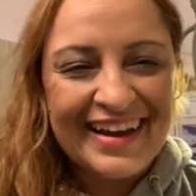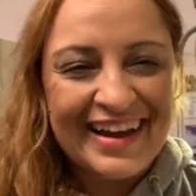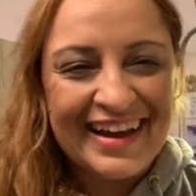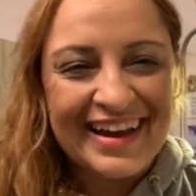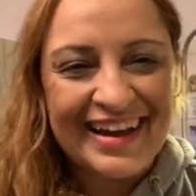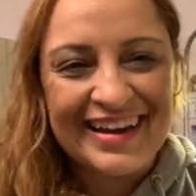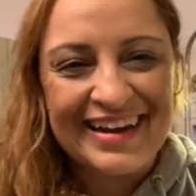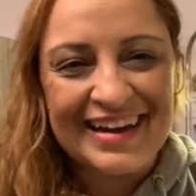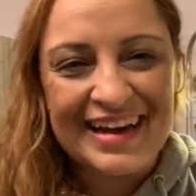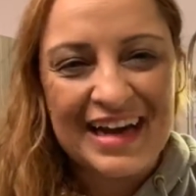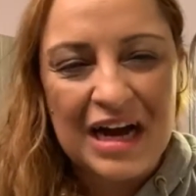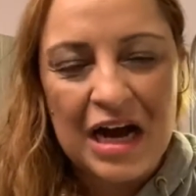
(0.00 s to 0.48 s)

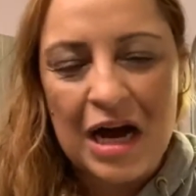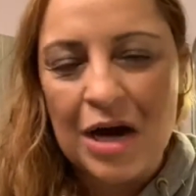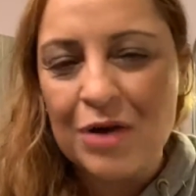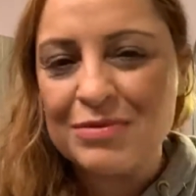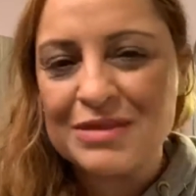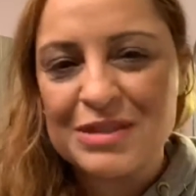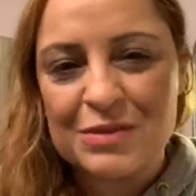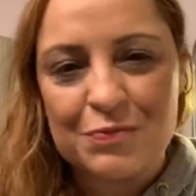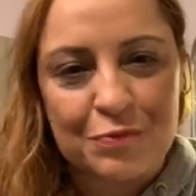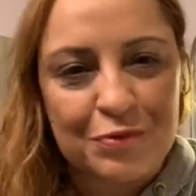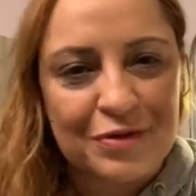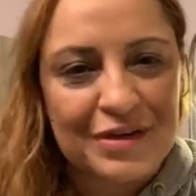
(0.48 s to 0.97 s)
and I
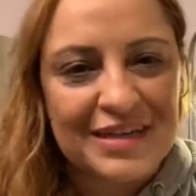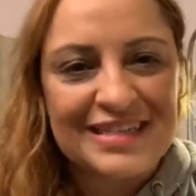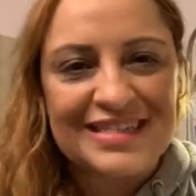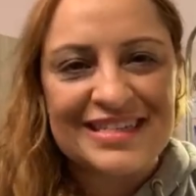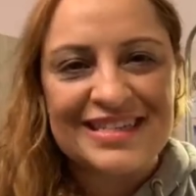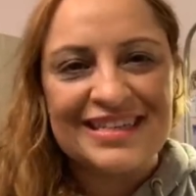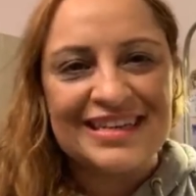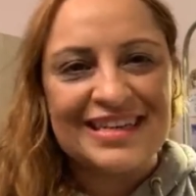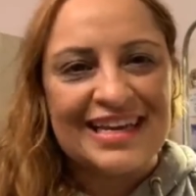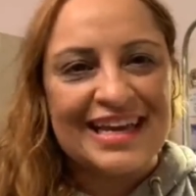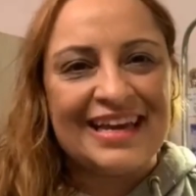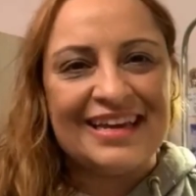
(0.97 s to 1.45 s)
was
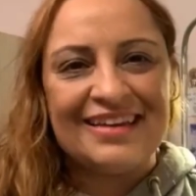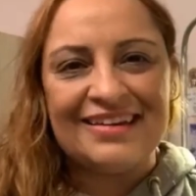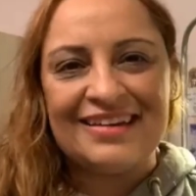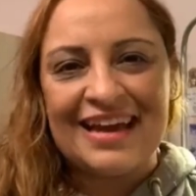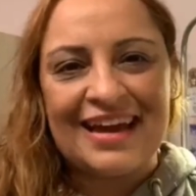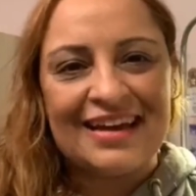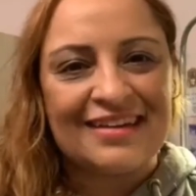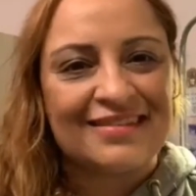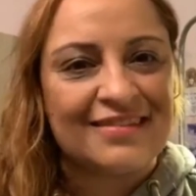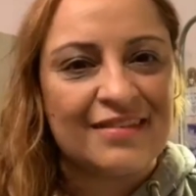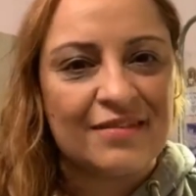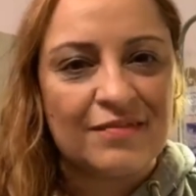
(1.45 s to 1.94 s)
present and
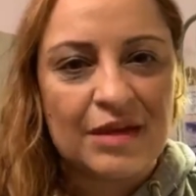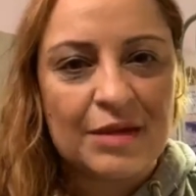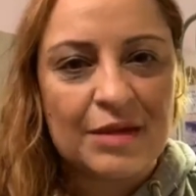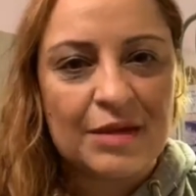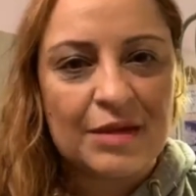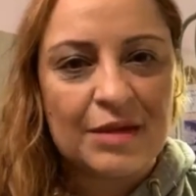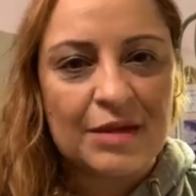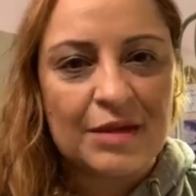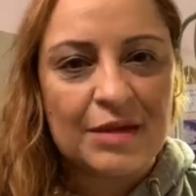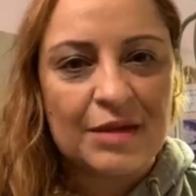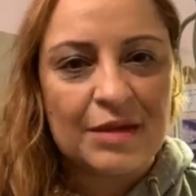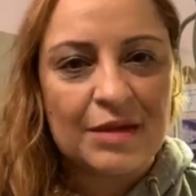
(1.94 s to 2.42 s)

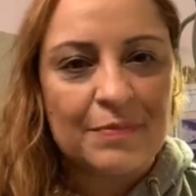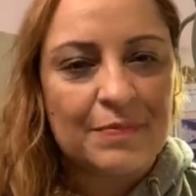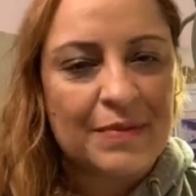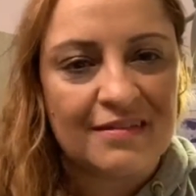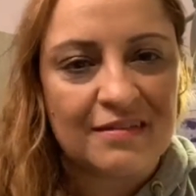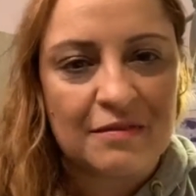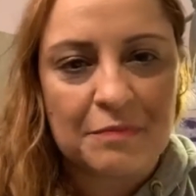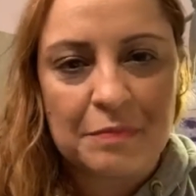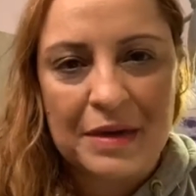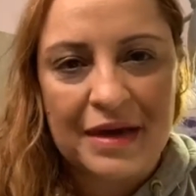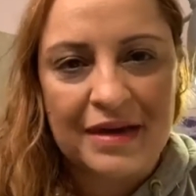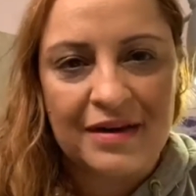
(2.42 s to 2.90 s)
actively
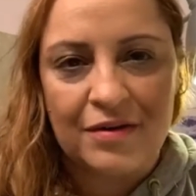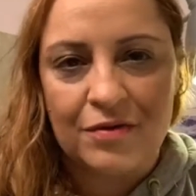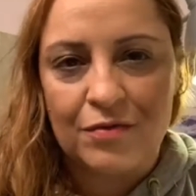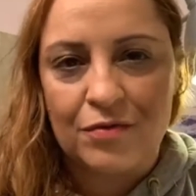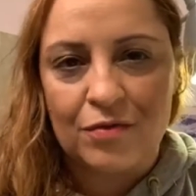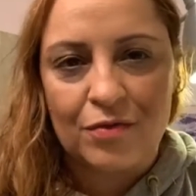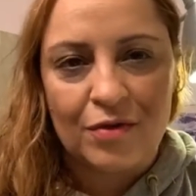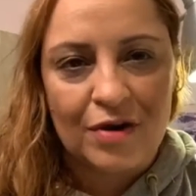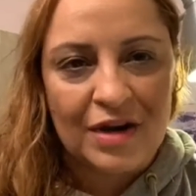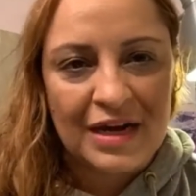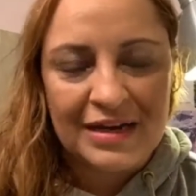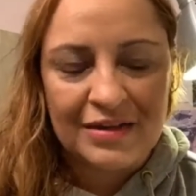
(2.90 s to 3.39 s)
participated
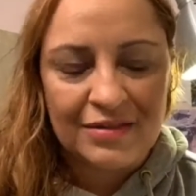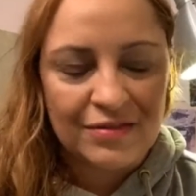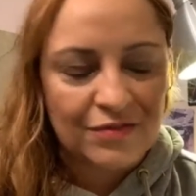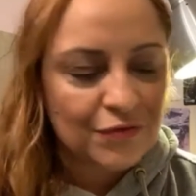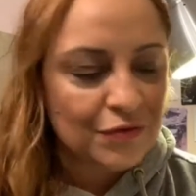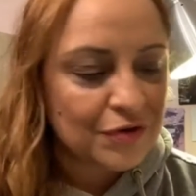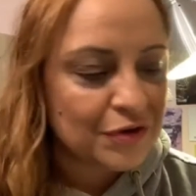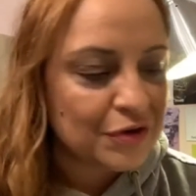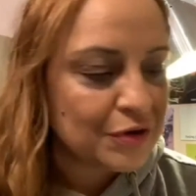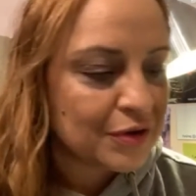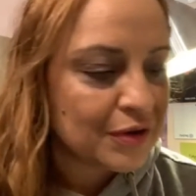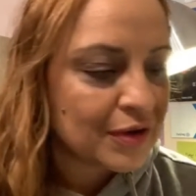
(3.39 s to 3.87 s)
right
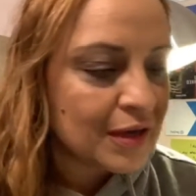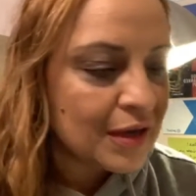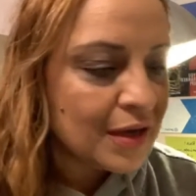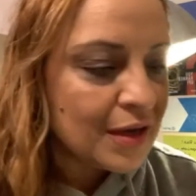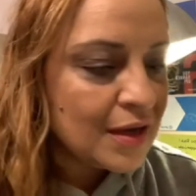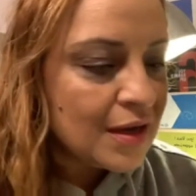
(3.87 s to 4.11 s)
through.